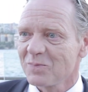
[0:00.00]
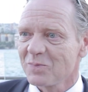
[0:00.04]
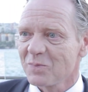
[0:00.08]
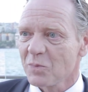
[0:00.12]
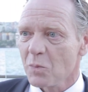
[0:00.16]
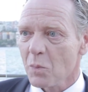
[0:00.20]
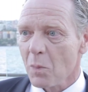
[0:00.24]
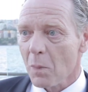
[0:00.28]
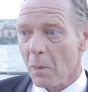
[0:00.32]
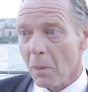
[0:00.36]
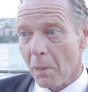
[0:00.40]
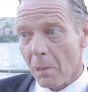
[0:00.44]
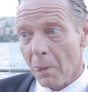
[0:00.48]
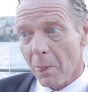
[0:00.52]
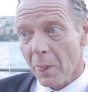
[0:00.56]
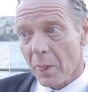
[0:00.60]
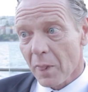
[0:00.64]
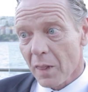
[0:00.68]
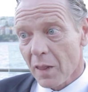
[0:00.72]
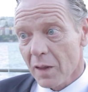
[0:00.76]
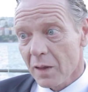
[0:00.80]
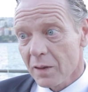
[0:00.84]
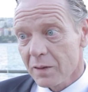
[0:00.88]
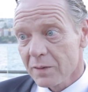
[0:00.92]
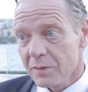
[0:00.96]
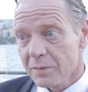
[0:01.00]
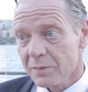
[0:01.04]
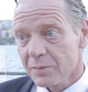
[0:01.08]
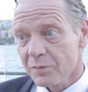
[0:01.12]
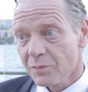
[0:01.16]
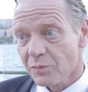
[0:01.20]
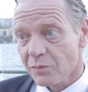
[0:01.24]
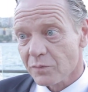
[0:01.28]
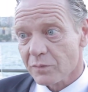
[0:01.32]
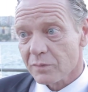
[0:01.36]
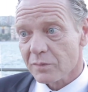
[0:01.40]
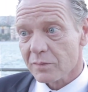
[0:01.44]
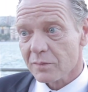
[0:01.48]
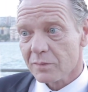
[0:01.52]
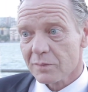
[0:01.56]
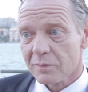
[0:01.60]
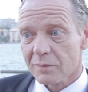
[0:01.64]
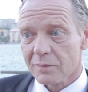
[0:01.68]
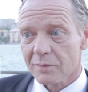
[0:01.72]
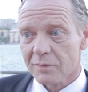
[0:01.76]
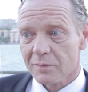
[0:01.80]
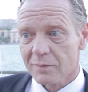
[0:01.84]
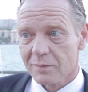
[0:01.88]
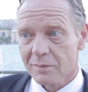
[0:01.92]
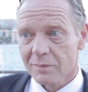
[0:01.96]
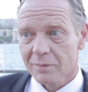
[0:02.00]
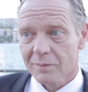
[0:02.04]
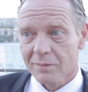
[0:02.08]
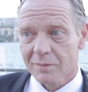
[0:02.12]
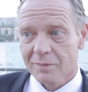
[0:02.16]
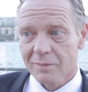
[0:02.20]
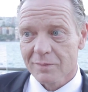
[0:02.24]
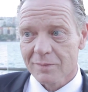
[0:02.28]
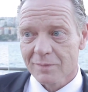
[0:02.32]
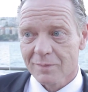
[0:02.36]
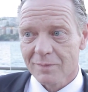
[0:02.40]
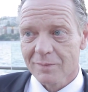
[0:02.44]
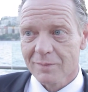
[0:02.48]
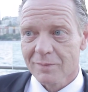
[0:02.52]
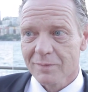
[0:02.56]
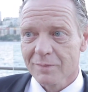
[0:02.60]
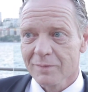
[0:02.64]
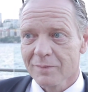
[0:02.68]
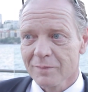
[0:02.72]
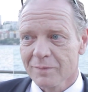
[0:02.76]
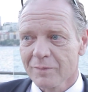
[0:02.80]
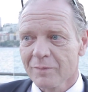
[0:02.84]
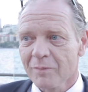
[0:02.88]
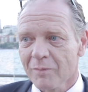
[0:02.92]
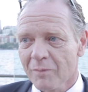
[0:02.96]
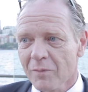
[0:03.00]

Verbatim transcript: And what's the best thing about winning Product of the Year?